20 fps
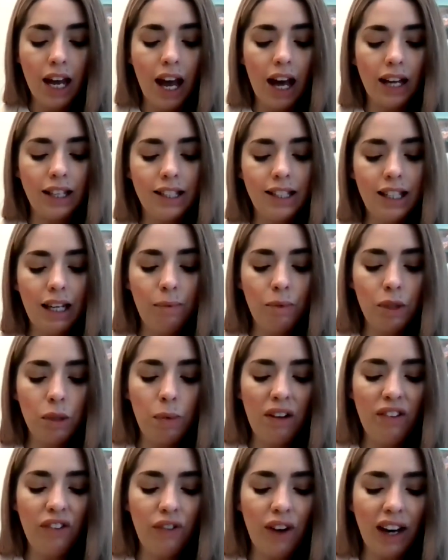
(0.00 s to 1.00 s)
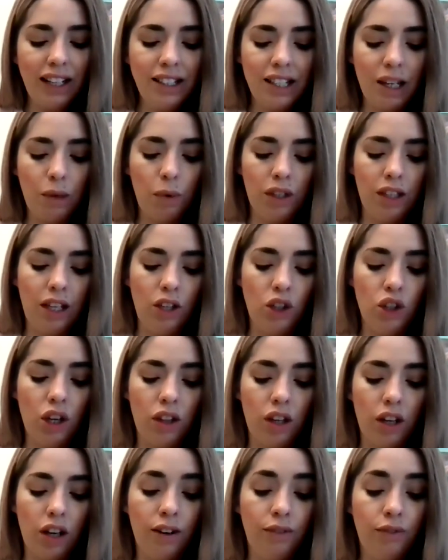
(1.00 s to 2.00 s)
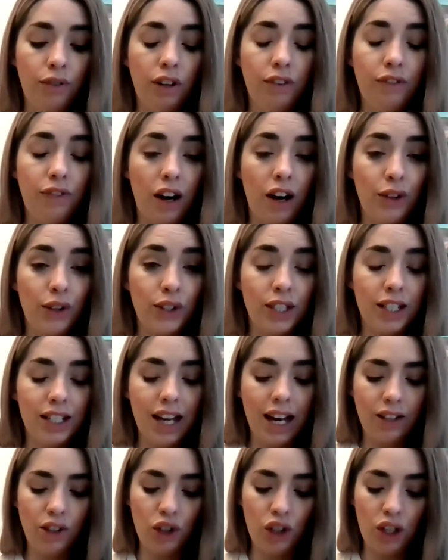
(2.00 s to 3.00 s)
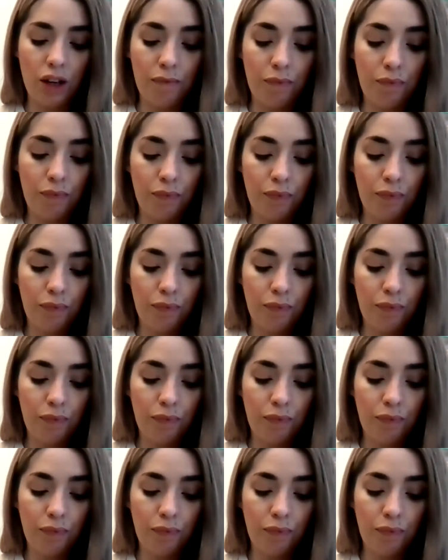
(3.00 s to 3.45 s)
and seemed to be fighting with each other for father's attention.